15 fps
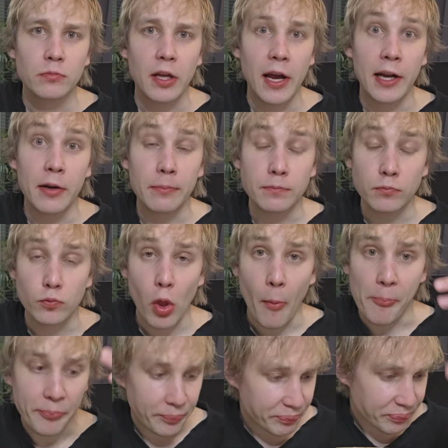and
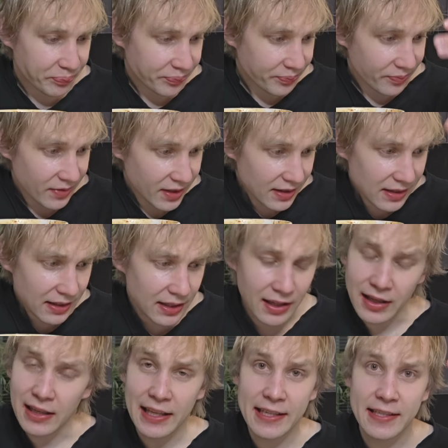
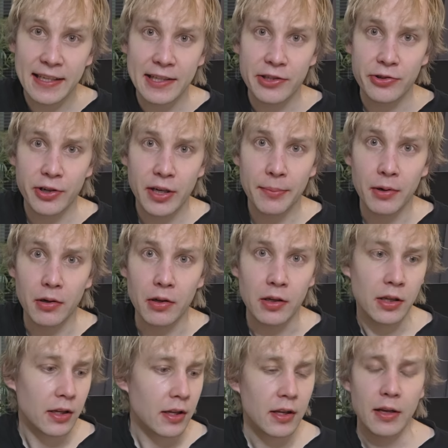less enjoyable
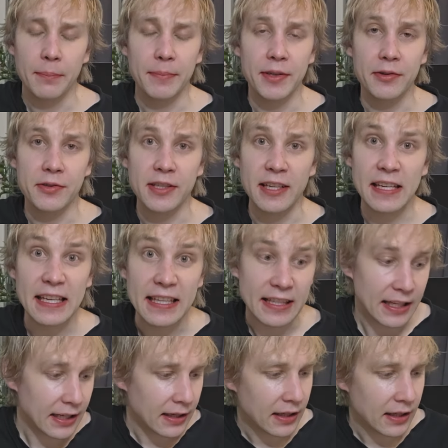because the heat,